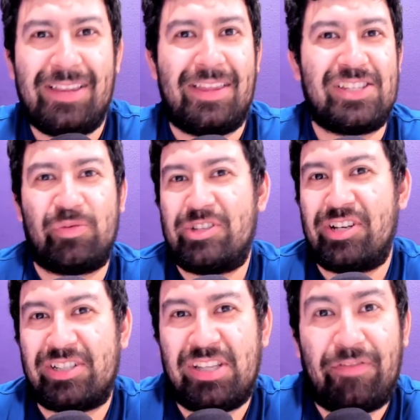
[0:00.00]
This is when
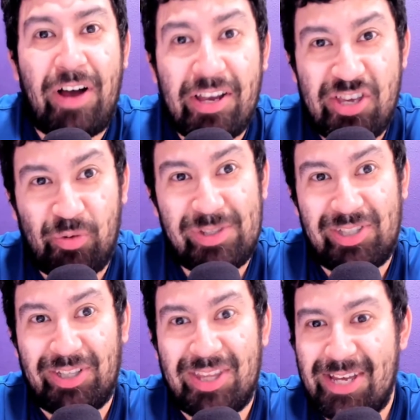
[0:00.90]
Czechoslovakia was
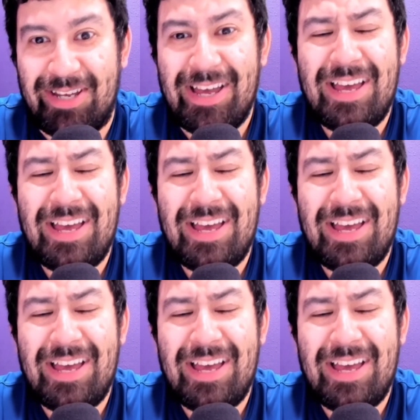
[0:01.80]
still a thing.